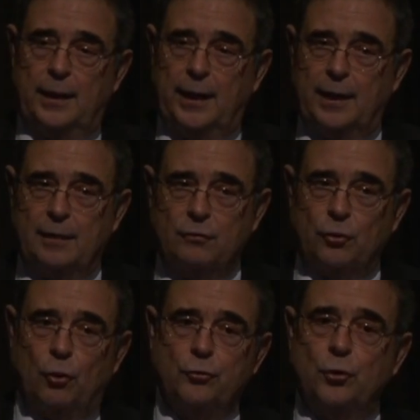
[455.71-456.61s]
And it's
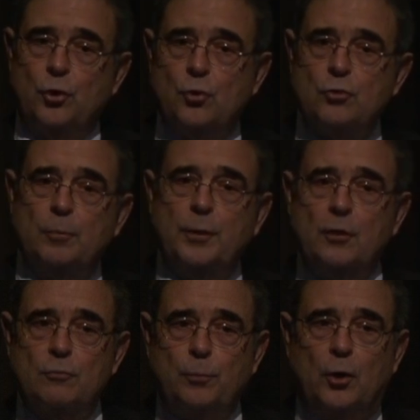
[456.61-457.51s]
also unusual
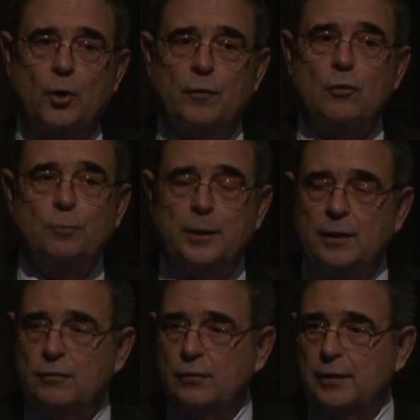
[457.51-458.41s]
because part of our
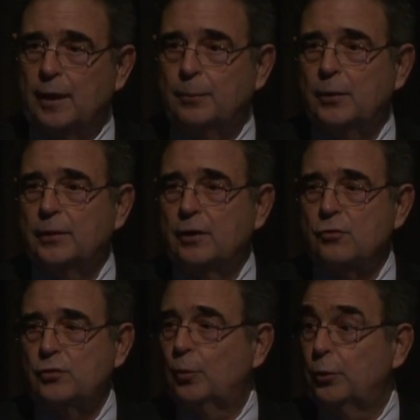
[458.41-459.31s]
space in that building is
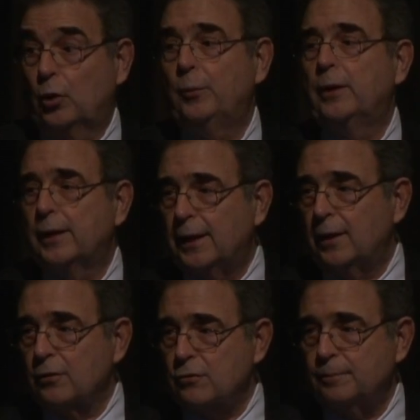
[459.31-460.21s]
shared with the community
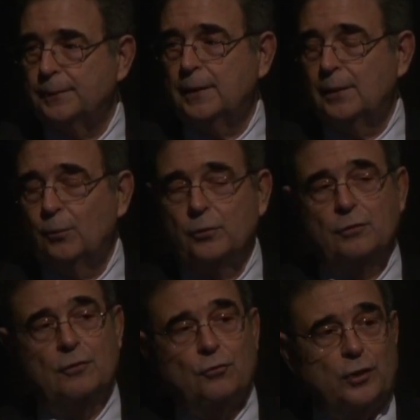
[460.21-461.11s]
college, which
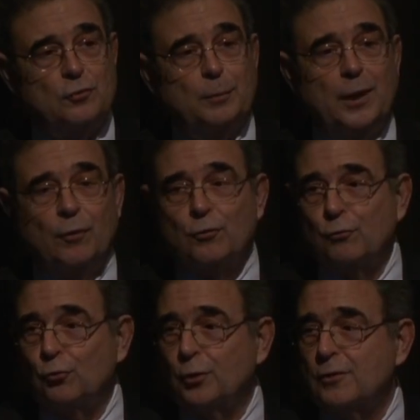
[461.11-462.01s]
is a strange marriage
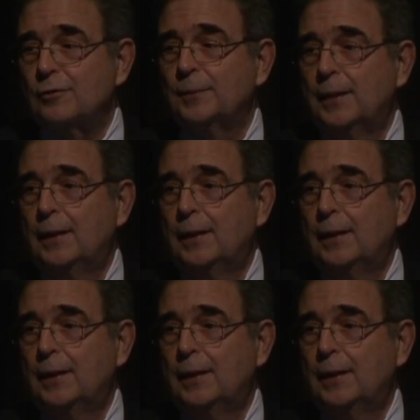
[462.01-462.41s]
of sorts.